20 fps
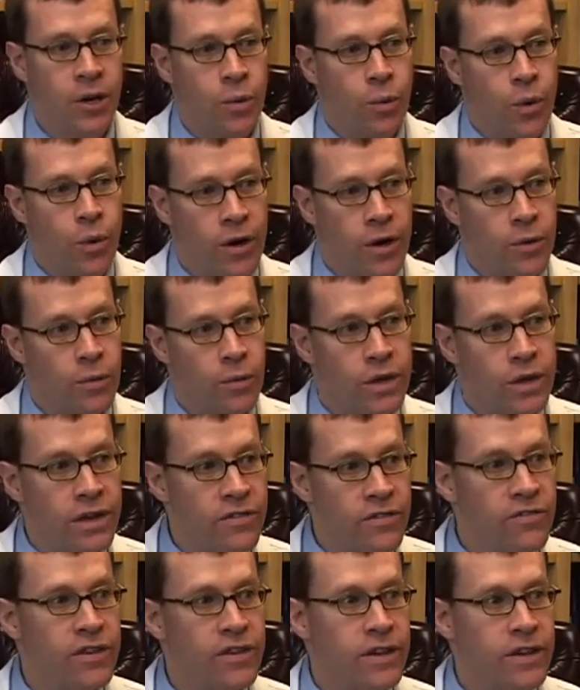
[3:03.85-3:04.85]
where we
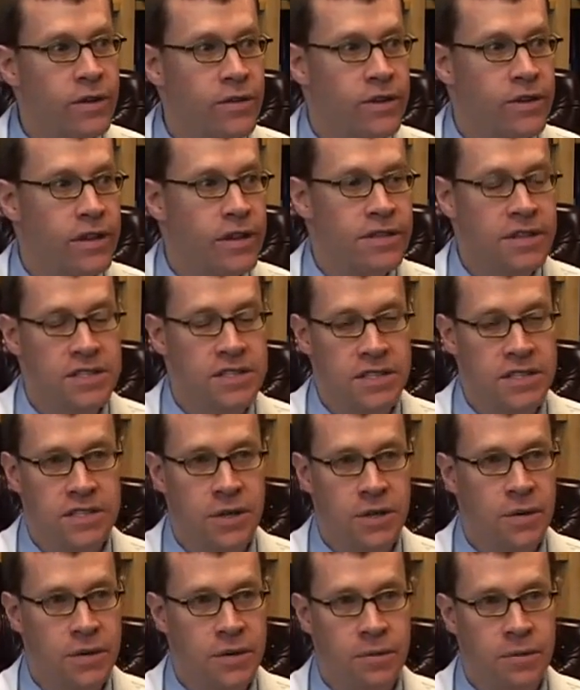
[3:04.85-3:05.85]
feel that this is
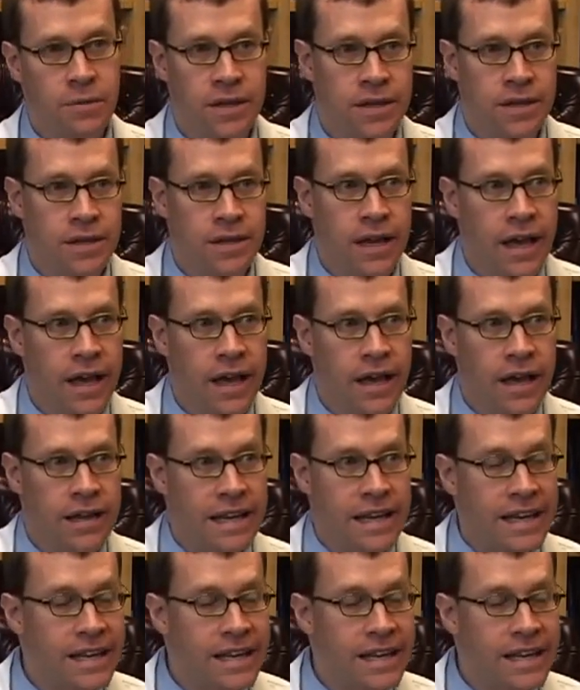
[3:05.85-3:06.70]
going to be an